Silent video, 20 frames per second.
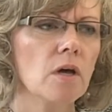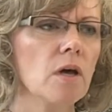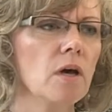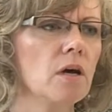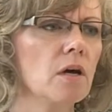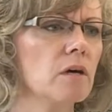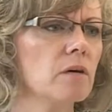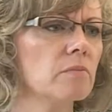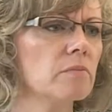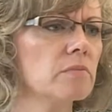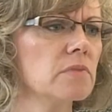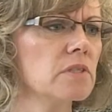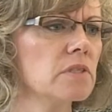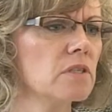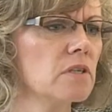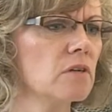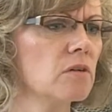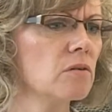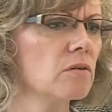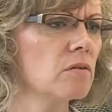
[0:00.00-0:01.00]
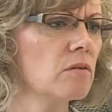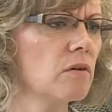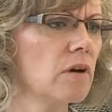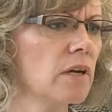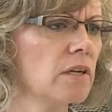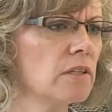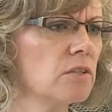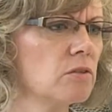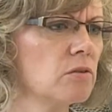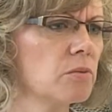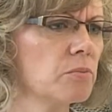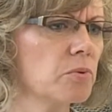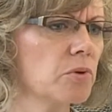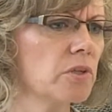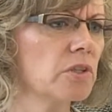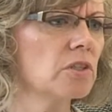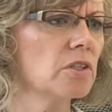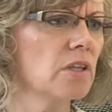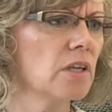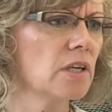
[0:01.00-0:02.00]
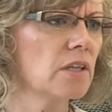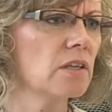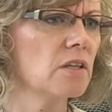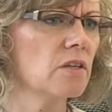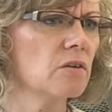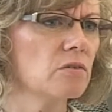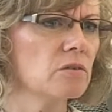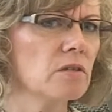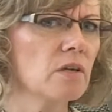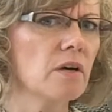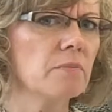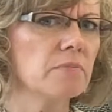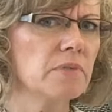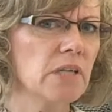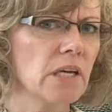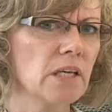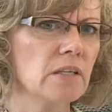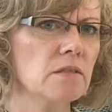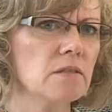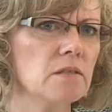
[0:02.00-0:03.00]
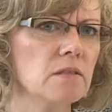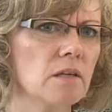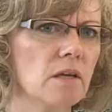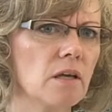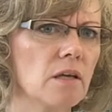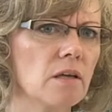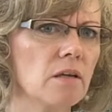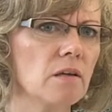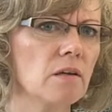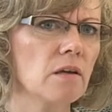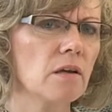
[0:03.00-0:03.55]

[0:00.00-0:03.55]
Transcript: So I do appreciate those updates